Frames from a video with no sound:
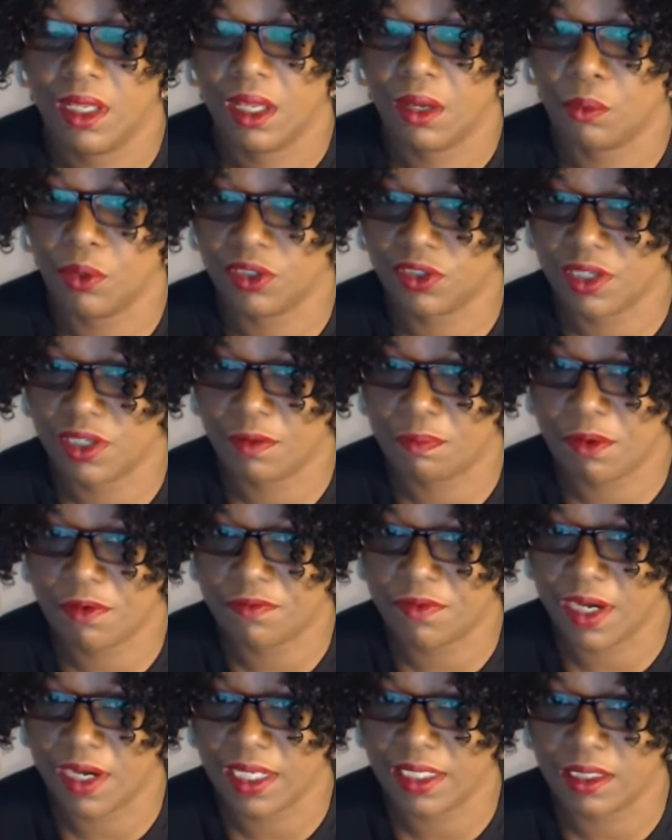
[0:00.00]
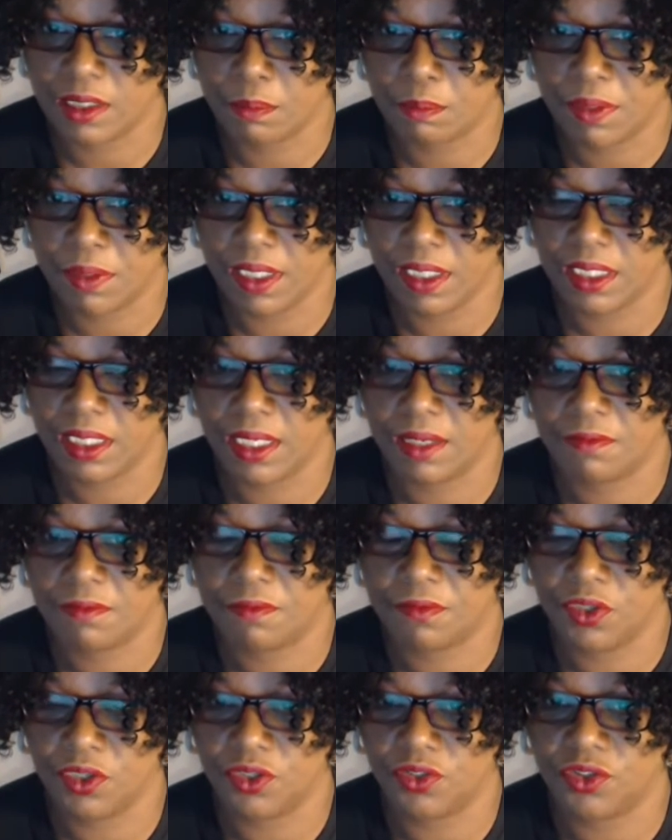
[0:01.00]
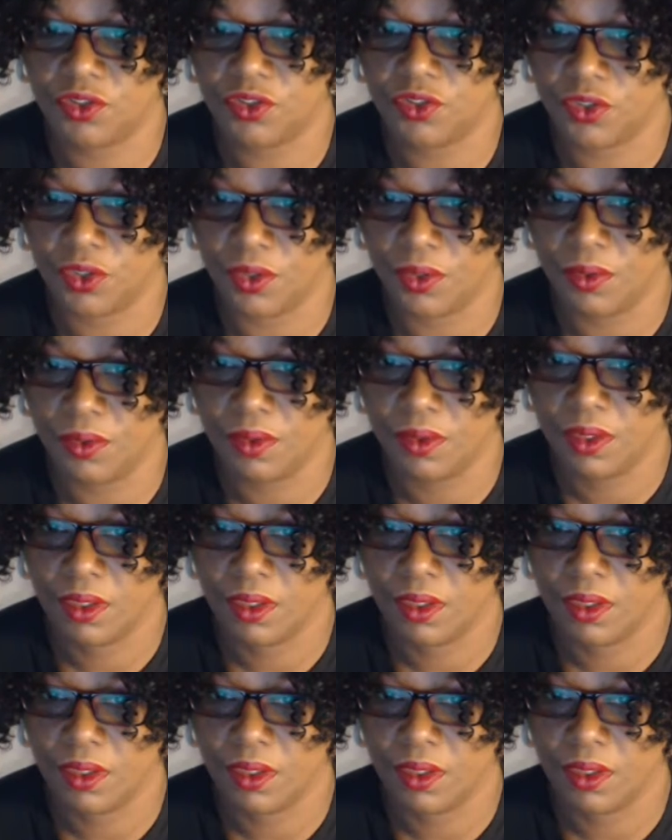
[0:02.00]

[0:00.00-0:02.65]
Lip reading: which I've provided a PDF for you to do,